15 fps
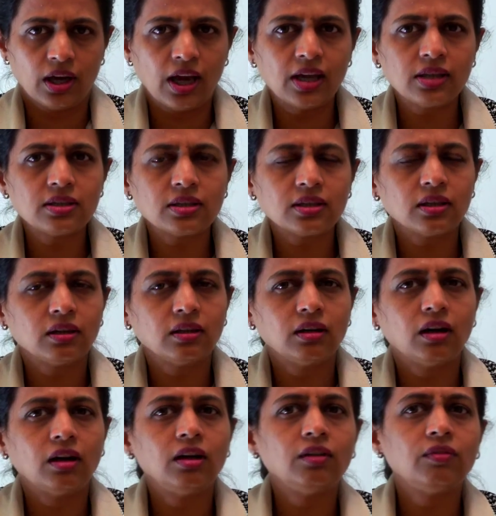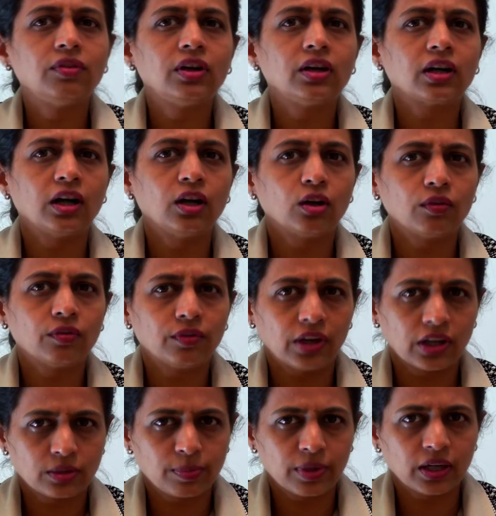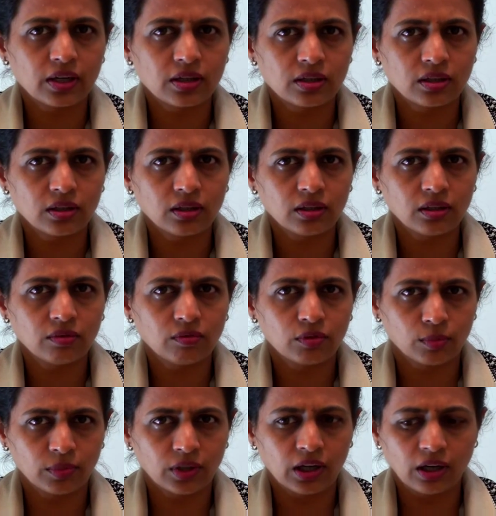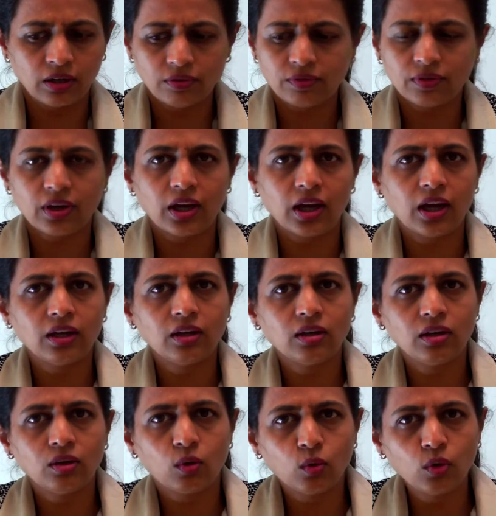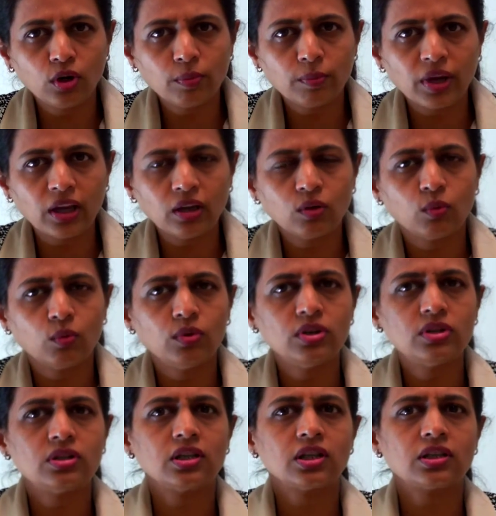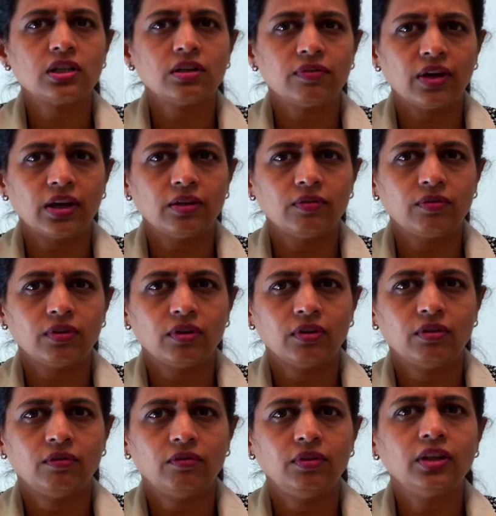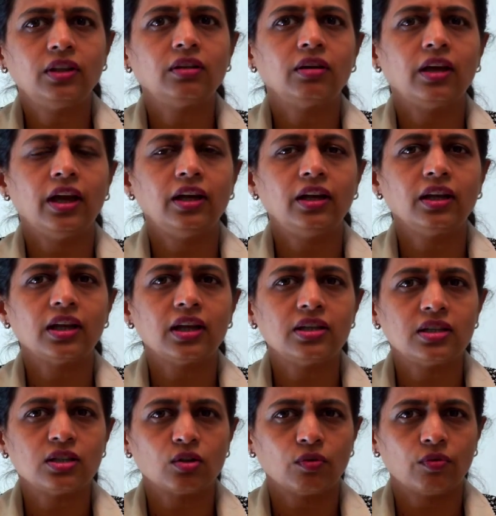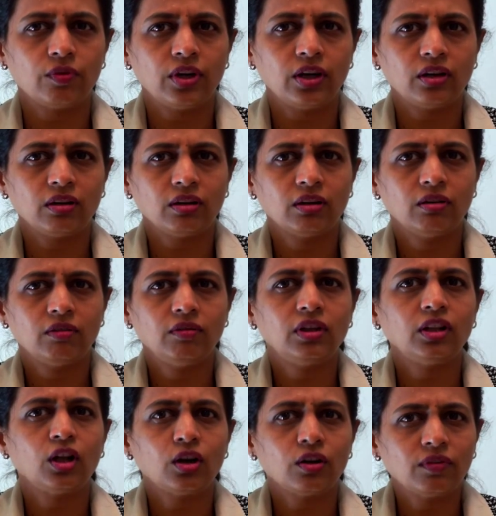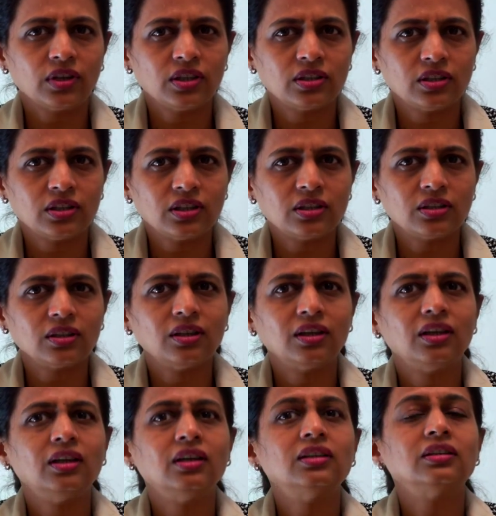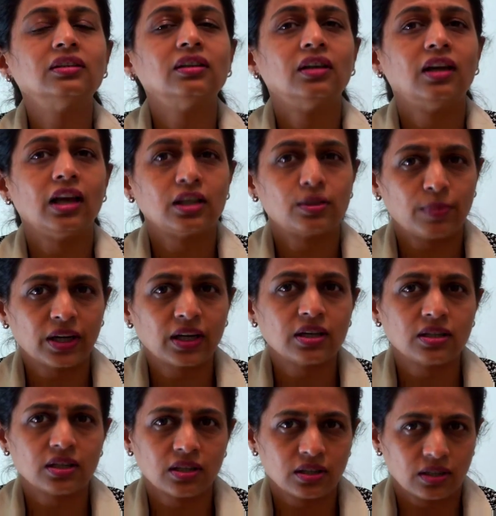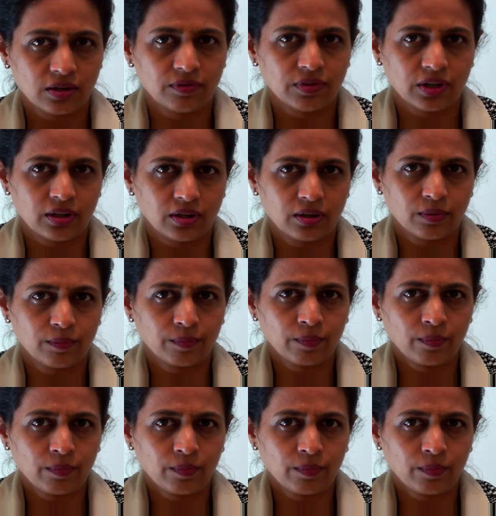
has a different kind of expectation from the life, and an old man who is 65 with 80 kgs of weight with lot of diseases, his expectation is different.